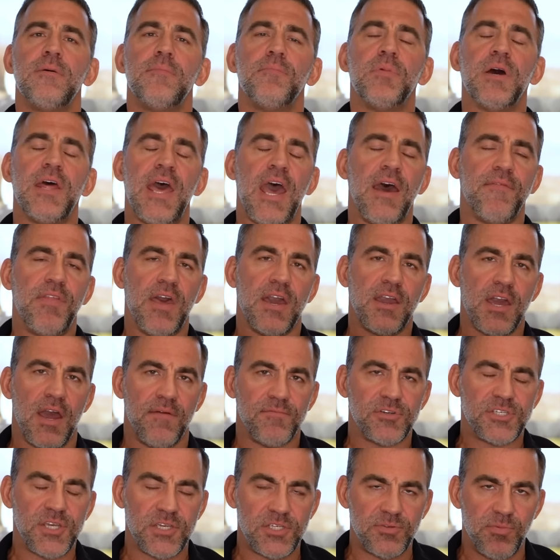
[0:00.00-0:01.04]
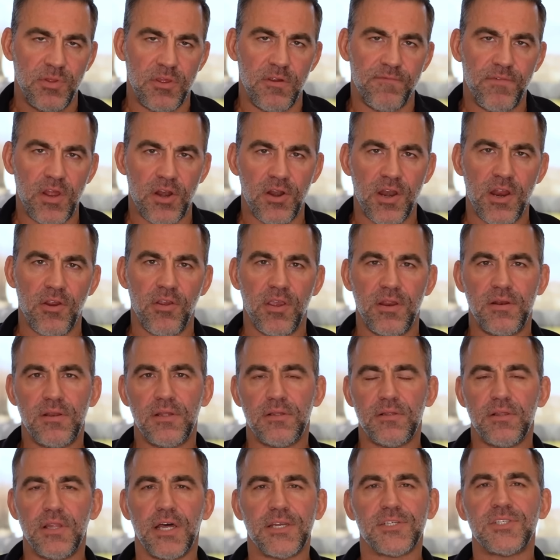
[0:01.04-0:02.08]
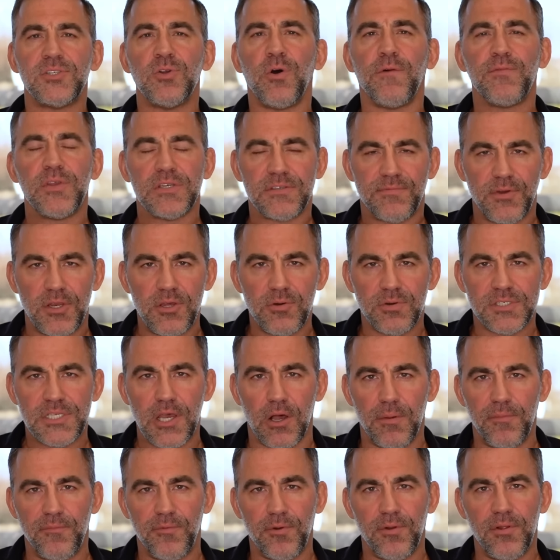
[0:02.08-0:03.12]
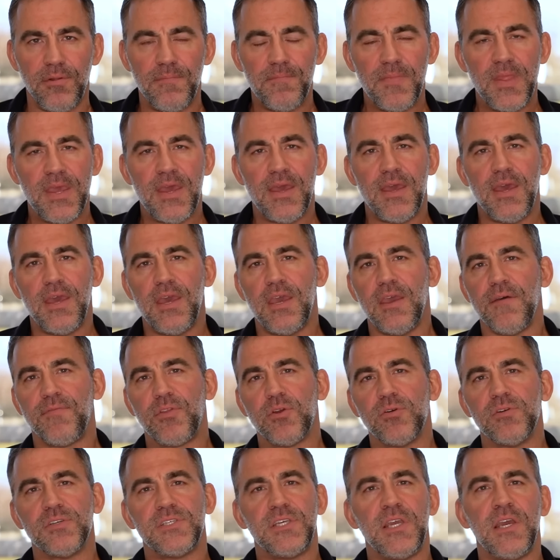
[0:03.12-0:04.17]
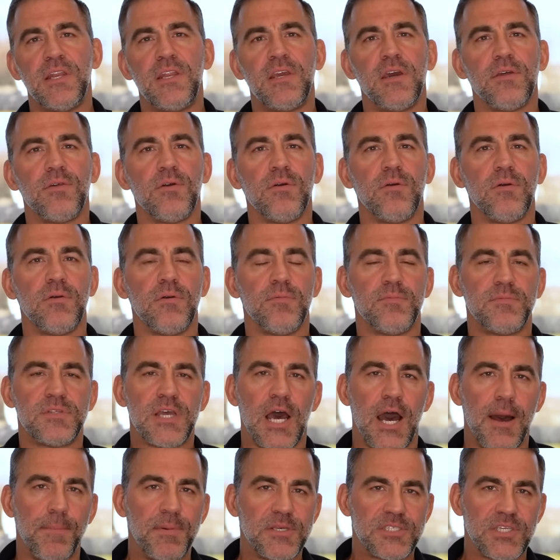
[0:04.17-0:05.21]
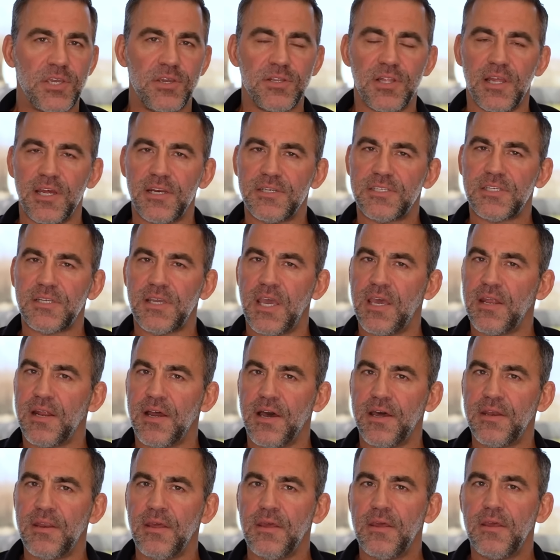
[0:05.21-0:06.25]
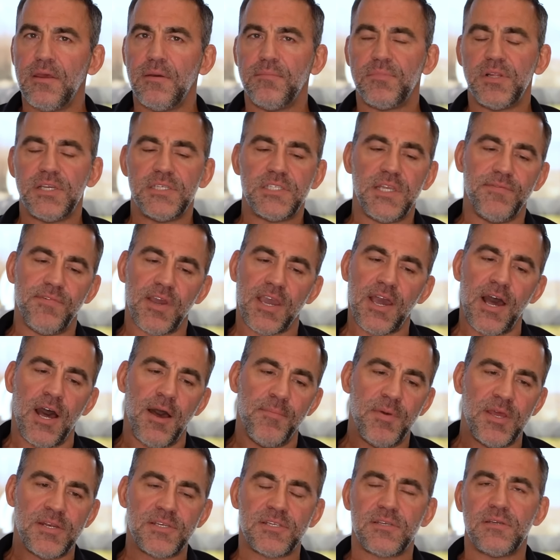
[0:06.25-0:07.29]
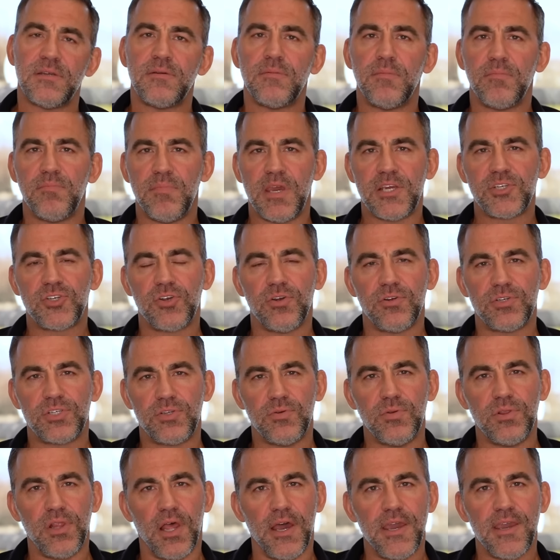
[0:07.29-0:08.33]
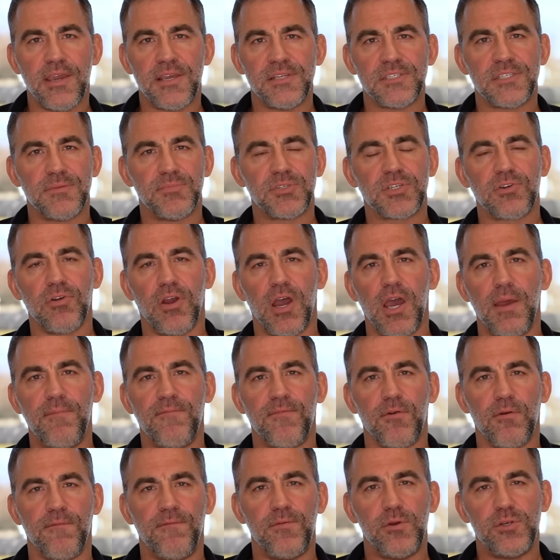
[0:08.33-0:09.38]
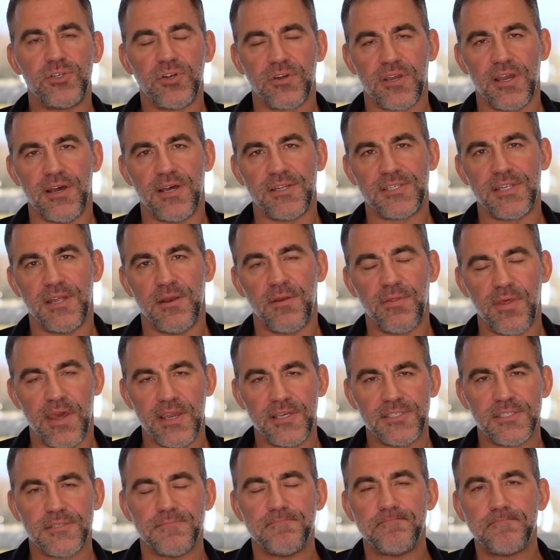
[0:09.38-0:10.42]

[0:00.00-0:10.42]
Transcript: But have that conversation with your veterinarian. Let us know if this video was helpful. If there's any other topics that you'd like us to hit on, please leave a comment. Make sure to like and subscribe for future content. Thanks.